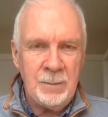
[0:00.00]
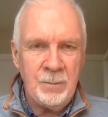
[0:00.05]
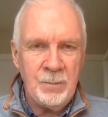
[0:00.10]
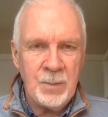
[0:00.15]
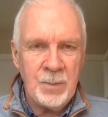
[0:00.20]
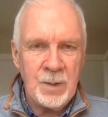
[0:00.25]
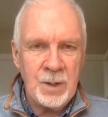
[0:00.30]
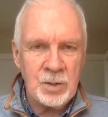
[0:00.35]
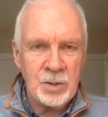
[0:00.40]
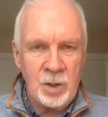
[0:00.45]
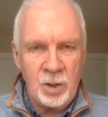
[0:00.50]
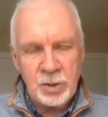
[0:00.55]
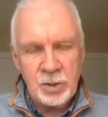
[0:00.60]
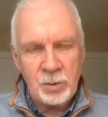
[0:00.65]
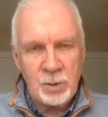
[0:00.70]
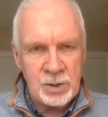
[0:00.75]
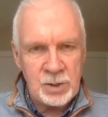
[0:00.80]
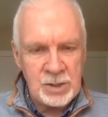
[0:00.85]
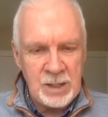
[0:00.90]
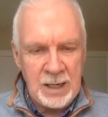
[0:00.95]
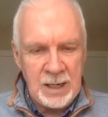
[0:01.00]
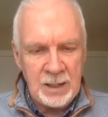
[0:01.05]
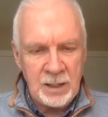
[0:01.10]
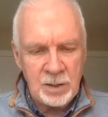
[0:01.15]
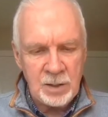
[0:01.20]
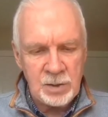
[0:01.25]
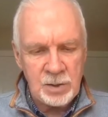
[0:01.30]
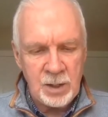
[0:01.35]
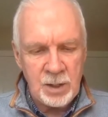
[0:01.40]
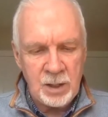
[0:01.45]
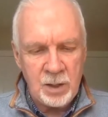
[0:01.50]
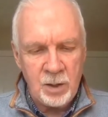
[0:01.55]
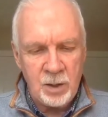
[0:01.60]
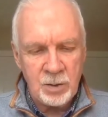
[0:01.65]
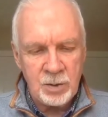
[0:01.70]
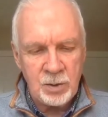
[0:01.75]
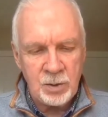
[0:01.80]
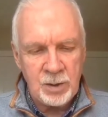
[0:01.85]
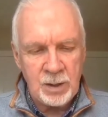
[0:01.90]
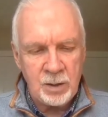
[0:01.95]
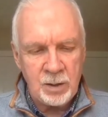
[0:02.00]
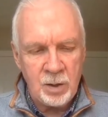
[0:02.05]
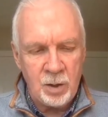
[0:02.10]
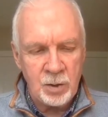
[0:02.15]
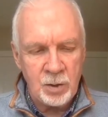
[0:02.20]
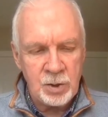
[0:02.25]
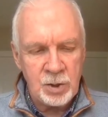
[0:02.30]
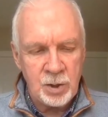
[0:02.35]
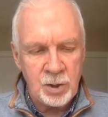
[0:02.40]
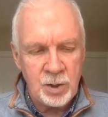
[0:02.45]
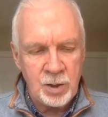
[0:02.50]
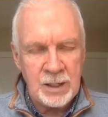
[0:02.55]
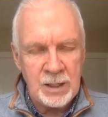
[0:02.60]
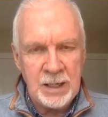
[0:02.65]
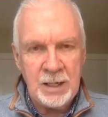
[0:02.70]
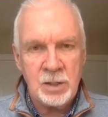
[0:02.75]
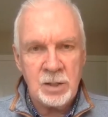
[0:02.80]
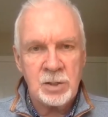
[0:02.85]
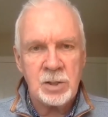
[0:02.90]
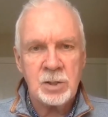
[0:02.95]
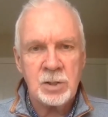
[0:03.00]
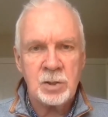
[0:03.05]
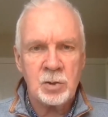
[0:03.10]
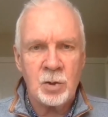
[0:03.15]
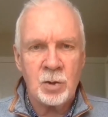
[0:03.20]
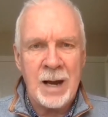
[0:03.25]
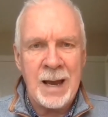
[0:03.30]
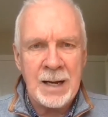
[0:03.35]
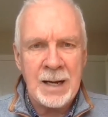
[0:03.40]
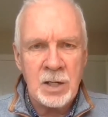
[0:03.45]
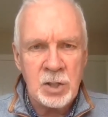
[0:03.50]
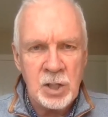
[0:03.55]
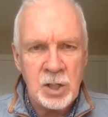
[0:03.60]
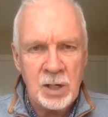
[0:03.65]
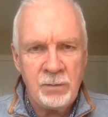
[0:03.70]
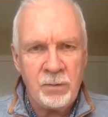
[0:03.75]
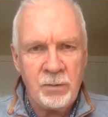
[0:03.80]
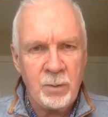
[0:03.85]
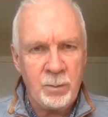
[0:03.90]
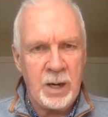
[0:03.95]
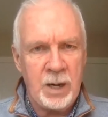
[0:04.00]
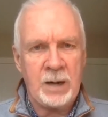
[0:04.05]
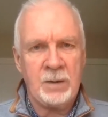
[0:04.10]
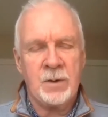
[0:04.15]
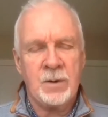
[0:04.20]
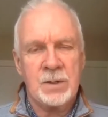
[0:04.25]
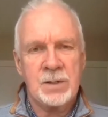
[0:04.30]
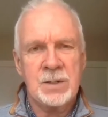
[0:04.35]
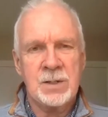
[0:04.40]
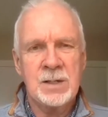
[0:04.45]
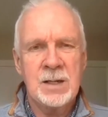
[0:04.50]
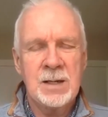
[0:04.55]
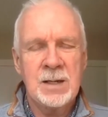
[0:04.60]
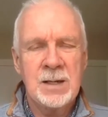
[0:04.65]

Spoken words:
There's also a saying concerning culture that culture eats strategy for breakfast.